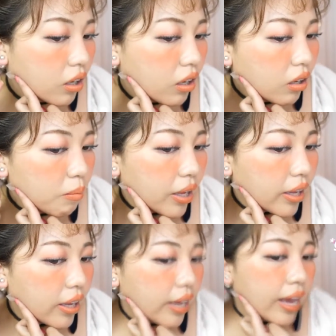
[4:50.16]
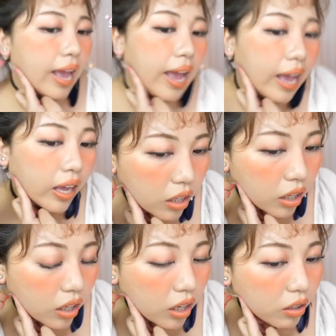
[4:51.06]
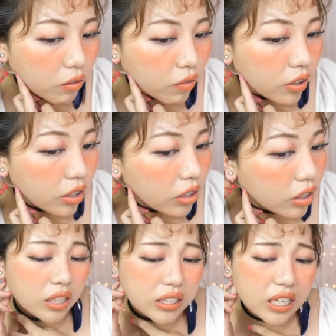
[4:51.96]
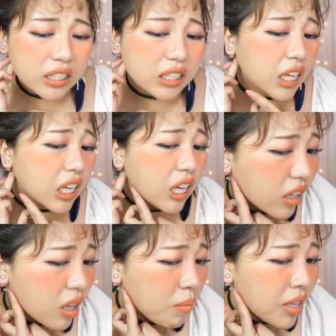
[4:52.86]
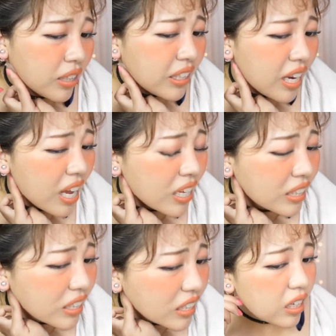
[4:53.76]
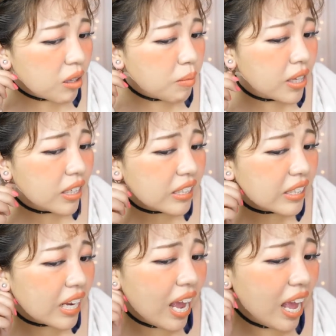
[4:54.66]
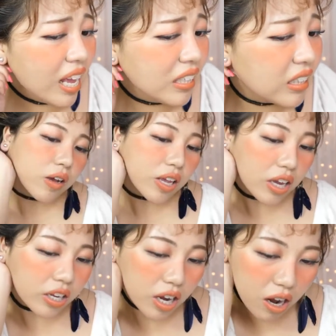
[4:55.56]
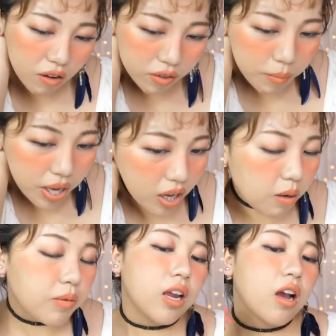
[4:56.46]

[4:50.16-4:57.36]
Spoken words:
Oh my god. Okay, not too far. It's not sticking. Give me a chance. Okay, take off the makeup.